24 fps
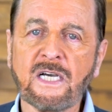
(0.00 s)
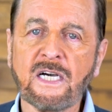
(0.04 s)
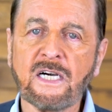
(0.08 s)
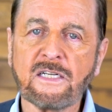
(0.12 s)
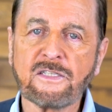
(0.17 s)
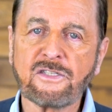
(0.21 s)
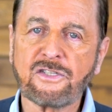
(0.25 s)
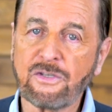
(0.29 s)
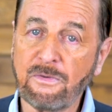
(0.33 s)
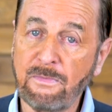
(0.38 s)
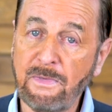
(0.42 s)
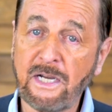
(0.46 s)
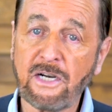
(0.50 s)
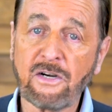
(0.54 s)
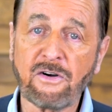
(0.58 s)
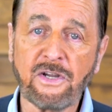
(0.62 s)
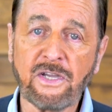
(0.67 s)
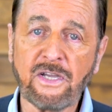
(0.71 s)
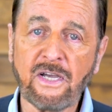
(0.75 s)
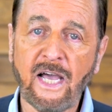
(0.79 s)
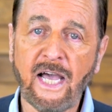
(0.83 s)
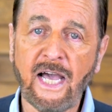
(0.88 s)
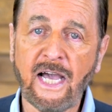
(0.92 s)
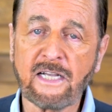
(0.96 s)

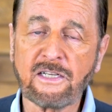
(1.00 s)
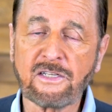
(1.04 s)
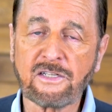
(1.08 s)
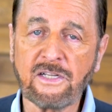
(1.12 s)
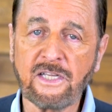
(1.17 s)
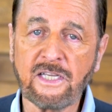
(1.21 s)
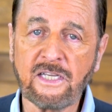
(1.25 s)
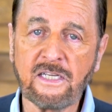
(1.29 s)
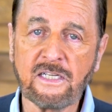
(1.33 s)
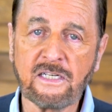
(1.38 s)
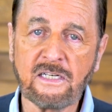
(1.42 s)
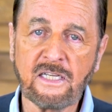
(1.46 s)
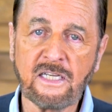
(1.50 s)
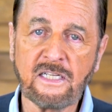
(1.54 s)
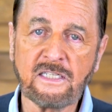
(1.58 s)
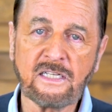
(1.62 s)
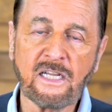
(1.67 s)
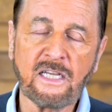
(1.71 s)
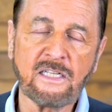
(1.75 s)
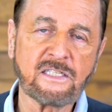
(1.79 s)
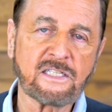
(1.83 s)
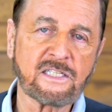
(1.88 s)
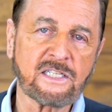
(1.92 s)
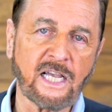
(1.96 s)
Samaria, actually,
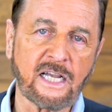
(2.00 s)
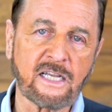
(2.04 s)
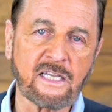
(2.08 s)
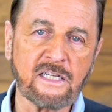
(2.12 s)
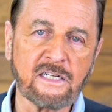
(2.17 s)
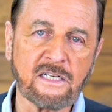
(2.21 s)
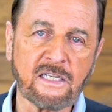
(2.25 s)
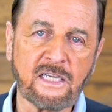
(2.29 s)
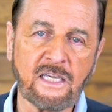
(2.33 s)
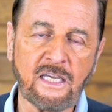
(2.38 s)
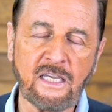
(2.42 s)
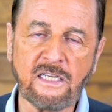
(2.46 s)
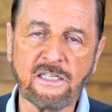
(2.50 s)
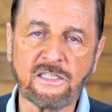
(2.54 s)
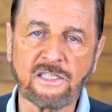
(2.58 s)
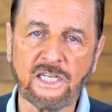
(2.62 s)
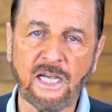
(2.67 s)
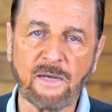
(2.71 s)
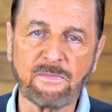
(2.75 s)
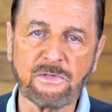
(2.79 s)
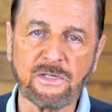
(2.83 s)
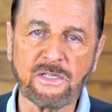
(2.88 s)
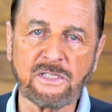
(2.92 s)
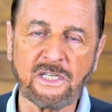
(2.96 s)
in 2 Kings
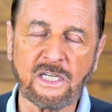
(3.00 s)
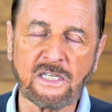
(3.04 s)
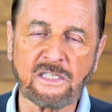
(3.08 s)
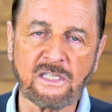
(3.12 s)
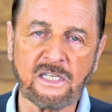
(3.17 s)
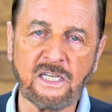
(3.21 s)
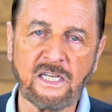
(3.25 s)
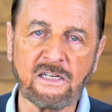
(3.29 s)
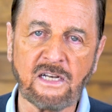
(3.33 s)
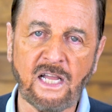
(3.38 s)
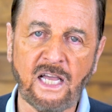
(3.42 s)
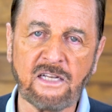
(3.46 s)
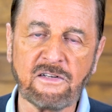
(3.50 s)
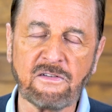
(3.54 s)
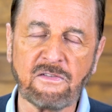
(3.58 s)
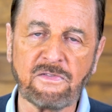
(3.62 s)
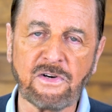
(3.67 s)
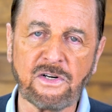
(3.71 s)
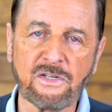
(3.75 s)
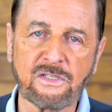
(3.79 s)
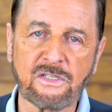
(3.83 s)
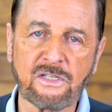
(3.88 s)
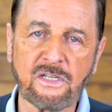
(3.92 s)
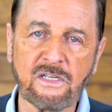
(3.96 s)
chapter 6 and
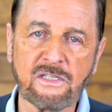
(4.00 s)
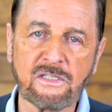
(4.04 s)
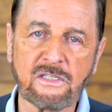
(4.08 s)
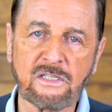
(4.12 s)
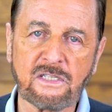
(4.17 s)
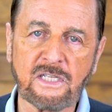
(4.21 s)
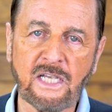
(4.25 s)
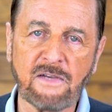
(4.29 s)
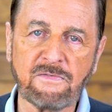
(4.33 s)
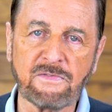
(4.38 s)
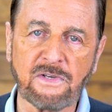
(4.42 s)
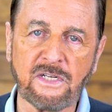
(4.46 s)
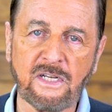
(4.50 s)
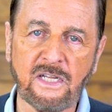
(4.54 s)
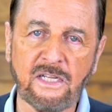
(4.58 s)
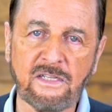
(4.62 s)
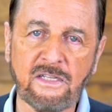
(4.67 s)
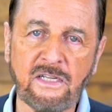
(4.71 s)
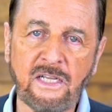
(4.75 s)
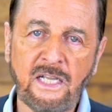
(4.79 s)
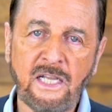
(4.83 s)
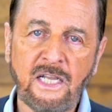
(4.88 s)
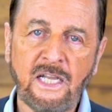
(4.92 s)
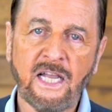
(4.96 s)
verse 7.
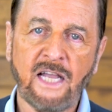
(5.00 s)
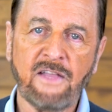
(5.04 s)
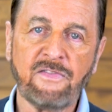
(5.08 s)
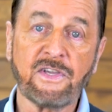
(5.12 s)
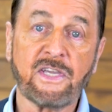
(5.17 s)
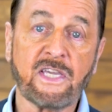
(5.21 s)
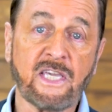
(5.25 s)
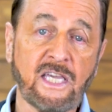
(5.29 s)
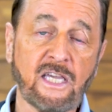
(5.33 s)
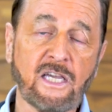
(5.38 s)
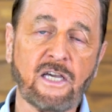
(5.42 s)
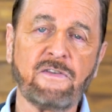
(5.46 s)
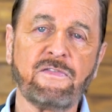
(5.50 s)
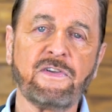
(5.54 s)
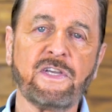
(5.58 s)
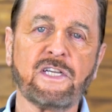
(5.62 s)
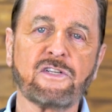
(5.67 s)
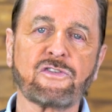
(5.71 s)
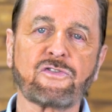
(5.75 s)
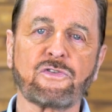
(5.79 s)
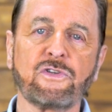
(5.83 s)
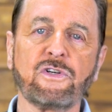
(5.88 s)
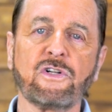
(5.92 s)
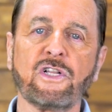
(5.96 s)
And the king of
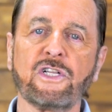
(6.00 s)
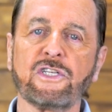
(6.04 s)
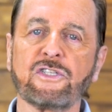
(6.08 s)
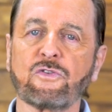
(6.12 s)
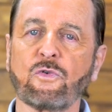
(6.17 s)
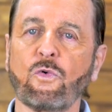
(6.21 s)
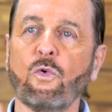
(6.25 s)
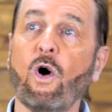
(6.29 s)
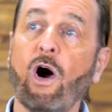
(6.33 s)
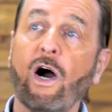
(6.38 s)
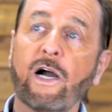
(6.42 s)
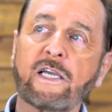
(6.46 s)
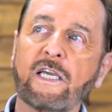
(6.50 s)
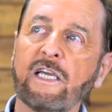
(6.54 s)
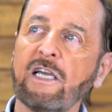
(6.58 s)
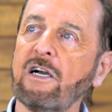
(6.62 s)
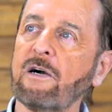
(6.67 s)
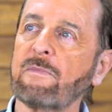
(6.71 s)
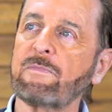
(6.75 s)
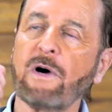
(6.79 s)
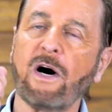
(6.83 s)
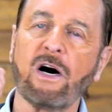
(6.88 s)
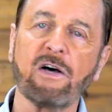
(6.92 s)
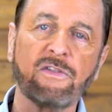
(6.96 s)
Israel is walking
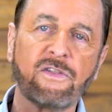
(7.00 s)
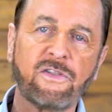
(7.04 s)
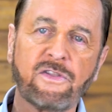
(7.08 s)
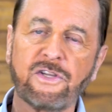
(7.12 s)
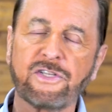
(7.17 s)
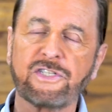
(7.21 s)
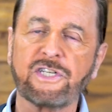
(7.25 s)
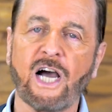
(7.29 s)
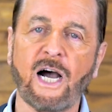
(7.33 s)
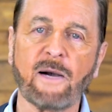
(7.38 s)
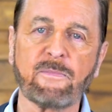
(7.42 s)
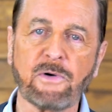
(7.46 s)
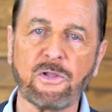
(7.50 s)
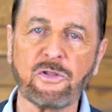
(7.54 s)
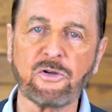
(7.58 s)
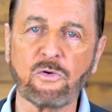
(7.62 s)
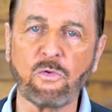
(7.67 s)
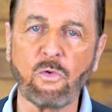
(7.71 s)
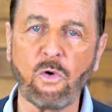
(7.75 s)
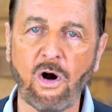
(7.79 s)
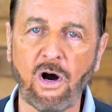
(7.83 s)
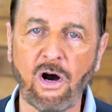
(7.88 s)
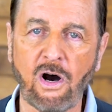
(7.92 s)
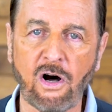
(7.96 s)
up on the top of the
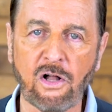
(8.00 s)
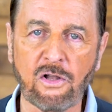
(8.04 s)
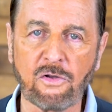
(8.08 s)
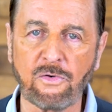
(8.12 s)
wall